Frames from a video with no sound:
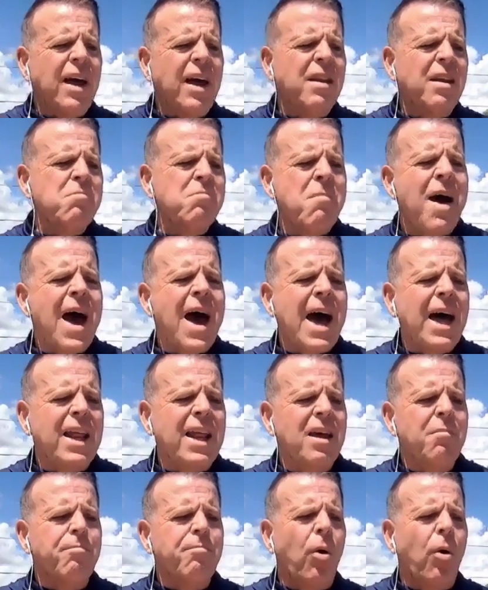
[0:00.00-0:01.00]
and
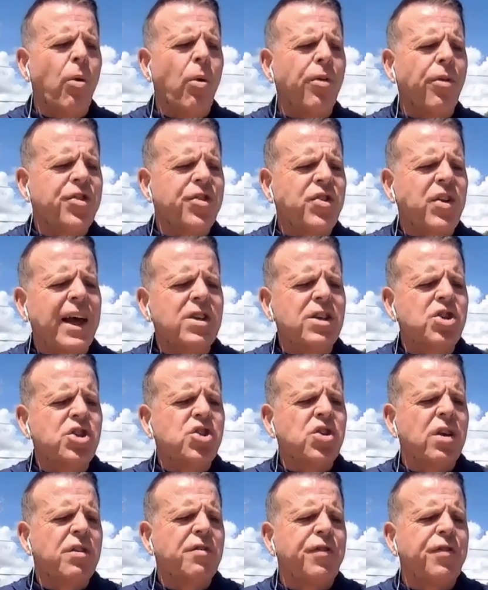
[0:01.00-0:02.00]
Maddie both say,
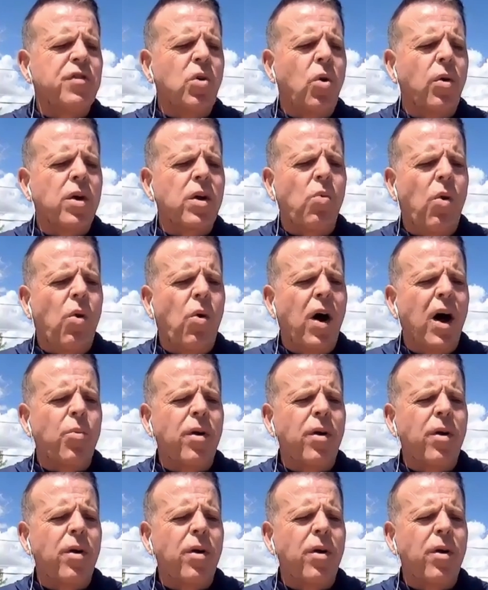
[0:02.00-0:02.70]
should Florida want